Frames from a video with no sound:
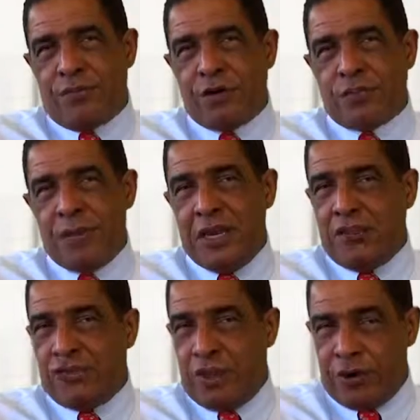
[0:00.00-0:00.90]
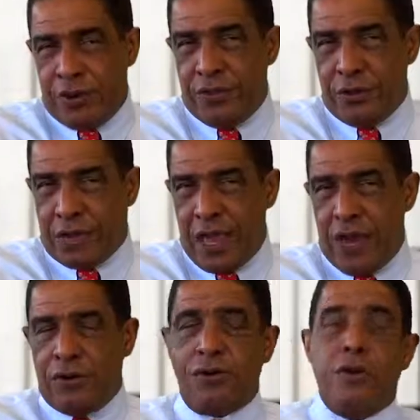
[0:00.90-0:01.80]
of first meetings that are in their
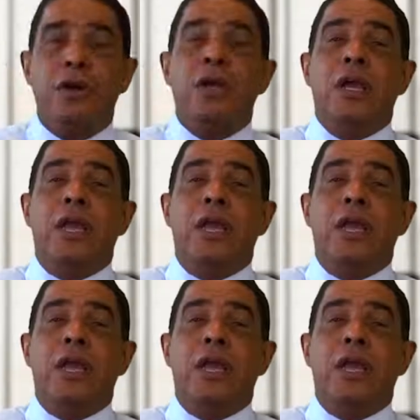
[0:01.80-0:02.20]
calendar